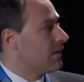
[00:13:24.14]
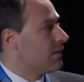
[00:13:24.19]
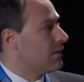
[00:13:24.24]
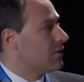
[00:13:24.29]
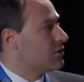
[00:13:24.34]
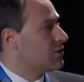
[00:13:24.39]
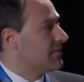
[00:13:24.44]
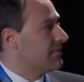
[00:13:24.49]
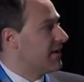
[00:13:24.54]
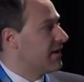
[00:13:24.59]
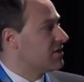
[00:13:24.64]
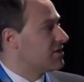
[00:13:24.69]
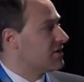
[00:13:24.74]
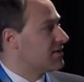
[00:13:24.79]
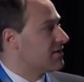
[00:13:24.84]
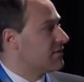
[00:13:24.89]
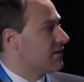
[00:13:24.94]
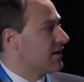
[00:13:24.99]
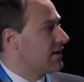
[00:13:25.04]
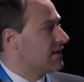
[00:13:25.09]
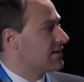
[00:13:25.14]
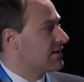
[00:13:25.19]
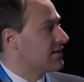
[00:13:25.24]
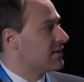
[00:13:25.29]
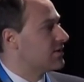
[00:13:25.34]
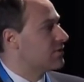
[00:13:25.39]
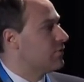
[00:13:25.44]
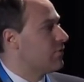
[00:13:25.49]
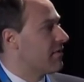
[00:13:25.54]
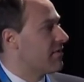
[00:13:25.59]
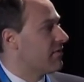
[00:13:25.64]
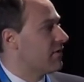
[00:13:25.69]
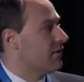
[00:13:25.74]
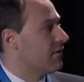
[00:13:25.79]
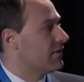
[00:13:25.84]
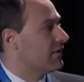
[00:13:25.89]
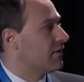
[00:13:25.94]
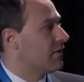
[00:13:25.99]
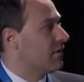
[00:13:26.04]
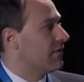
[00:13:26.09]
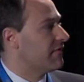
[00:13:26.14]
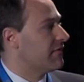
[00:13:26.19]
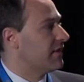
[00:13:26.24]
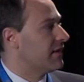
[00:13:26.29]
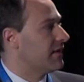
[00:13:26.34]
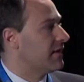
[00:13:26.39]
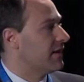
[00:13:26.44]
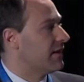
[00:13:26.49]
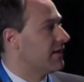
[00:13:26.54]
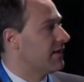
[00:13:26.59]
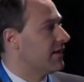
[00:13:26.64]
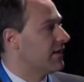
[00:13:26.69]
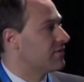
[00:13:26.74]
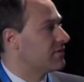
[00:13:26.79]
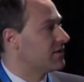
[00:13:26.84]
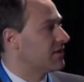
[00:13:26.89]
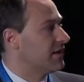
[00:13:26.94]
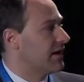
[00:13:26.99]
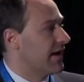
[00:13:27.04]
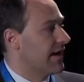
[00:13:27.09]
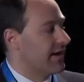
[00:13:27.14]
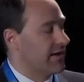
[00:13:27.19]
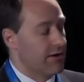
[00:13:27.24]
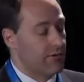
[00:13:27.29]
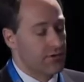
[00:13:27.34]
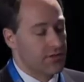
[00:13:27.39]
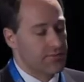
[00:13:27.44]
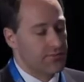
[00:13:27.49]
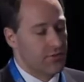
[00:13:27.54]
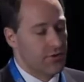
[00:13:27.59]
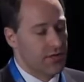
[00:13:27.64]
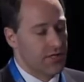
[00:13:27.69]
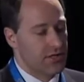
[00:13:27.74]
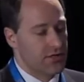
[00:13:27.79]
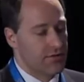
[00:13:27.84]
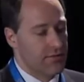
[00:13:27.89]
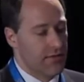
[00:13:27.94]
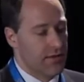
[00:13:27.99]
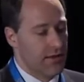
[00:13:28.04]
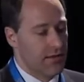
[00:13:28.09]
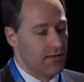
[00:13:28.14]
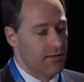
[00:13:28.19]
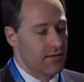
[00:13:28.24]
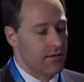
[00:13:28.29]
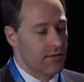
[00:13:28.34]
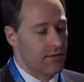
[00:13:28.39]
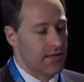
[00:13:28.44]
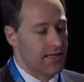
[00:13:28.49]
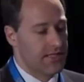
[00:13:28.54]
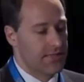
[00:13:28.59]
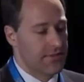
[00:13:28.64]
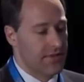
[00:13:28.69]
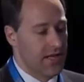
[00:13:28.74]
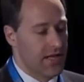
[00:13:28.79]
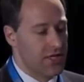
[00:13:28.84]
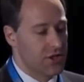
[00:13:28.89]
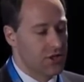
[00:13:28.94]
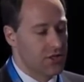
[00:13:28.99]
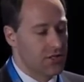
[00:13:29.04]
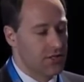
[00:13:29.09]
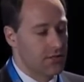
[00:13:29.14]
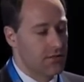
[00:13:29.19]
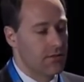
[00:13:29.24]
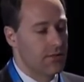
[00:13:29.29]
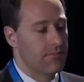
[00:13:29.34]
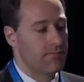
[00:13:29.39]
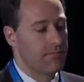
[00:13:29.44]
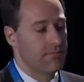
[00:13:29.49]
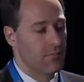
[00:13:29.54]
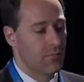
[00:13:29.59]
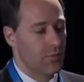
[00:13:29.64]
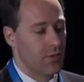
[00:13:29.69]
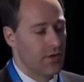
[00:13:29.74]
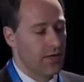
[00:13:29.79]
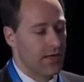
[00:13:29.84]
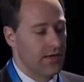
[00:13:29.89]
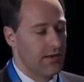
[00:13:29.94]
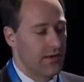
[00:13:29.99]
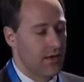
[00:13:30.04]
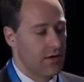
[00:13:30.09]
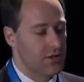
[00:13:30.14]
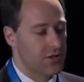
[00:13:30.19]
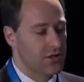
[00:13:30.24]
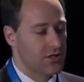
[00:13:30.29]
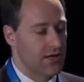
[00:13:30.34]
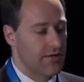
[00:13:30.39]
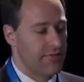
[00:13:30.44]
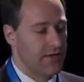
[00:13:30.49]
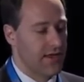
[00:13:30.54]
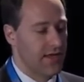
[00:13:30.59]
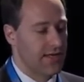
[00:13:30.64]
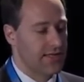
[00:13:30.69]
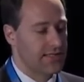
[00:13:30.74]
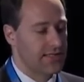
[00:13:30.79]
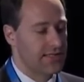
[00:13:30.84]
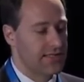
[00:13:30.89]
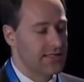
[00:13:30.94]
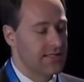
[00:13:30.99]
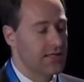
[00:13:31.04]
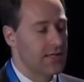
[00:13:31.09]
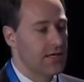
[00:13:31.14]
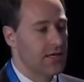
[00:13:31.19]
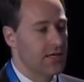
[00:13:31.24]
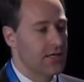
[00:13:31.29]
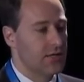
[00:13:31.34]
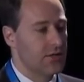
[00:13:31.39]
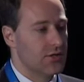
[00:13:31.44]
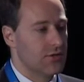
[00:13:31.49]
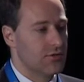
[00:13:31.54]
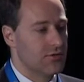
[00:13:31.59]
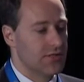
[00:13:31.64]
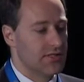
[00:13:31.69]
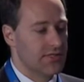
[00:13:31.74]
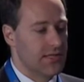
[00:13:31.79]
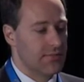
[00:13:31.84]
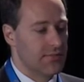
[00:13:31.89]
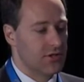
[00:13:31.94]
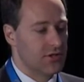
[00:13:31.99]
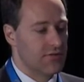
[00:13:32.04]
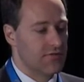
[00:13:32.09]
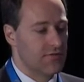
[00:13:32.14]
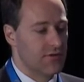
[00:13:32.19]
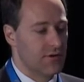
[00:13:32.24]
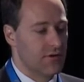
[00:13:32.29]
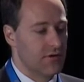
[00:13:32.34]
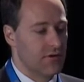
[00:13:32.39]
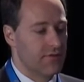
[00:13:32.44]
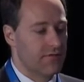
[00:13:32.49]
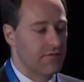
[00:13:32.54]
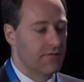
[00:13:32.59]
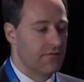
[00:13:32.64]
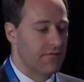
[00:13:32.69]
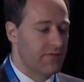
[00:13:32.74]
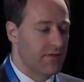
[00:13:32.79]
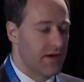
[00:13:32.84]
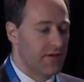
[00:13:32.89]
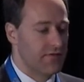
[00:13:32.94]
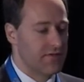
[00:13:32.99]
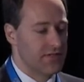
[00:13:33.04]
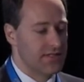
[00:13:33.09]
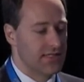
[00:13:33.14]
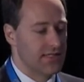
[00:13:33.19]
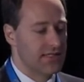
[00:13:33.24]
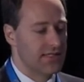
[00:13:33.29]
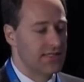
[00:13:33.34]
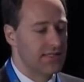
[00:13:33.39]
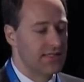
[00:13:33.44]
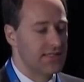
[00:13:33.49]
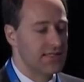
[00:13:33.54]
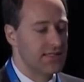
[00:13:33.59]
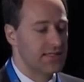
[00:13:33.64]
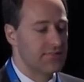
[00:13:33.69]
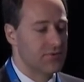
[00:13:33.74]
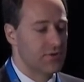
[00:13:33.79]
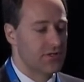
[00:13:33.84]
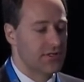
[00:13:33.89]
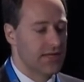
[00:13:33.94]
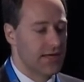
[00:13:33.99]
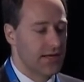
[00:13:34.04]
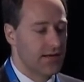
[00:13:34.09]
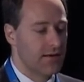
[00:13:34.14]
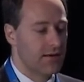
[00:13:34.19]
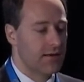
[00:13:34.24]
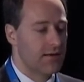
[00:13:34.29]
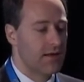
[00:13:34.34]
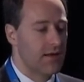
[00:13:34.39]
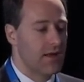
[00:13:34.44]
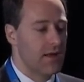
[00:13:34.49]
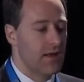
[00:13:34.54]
Usually patients are asked to withhold caffeine and nicotine 8 hours prior to the examination. We need a large IV access to establish a flow of 5 to 6 cc's per second.